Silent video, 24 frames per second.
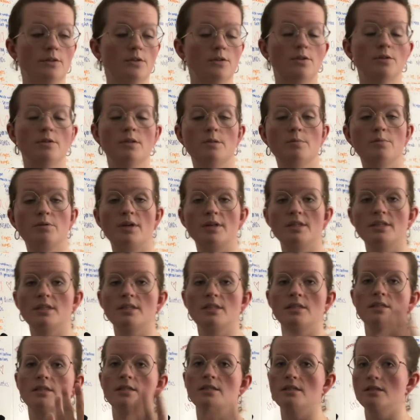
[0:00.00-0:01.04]
so this
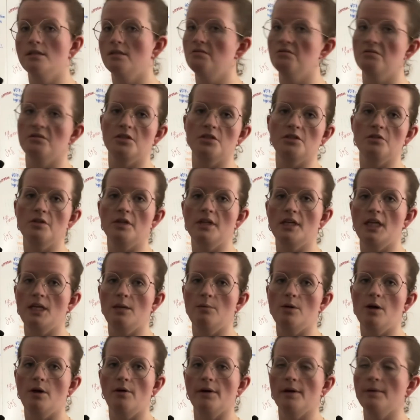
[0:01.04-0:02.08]
process is still going to
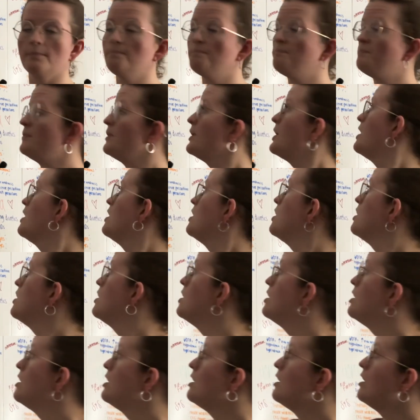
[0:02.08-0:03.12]
keep going.
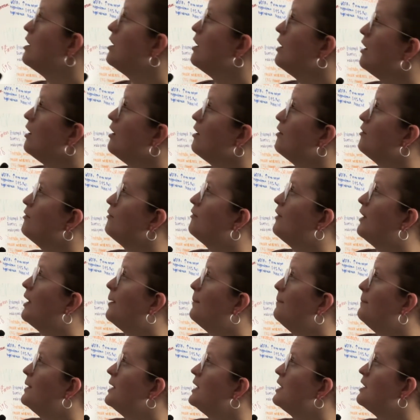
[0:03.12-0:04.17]

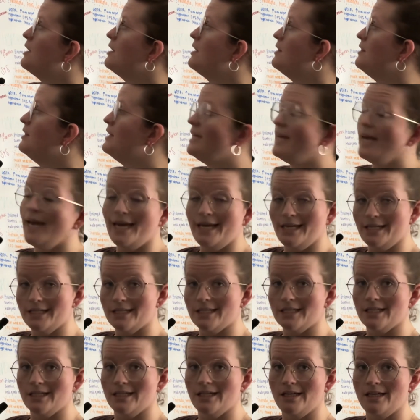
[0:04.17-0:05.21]
From the
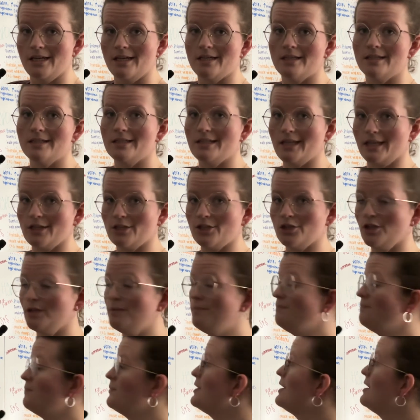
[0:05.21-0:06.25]
ACE
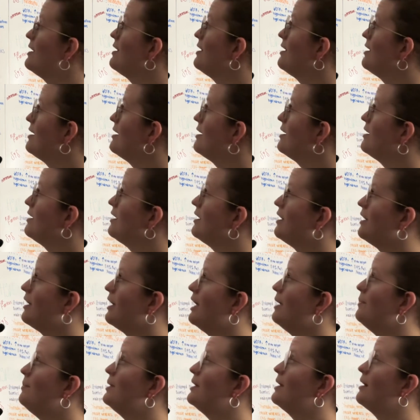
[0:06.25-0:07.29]
section,
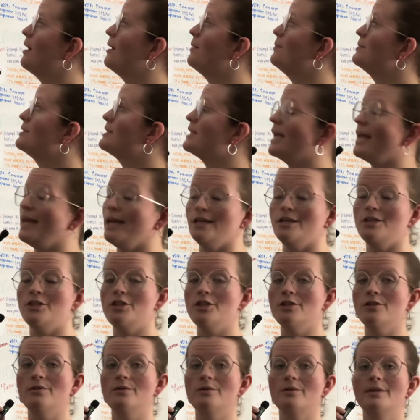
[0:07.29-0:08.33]
it becomes
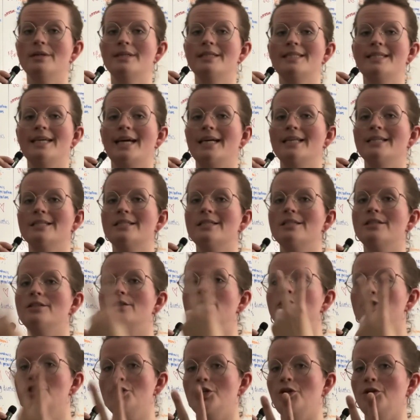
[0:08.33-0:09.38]

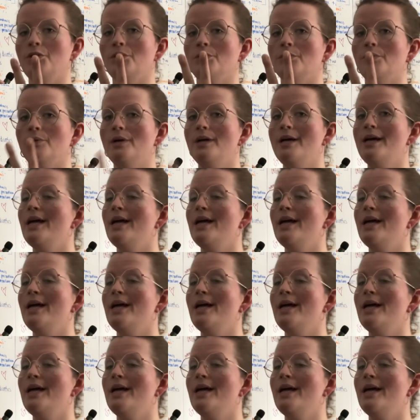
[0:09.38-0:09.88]
angiotensin 2.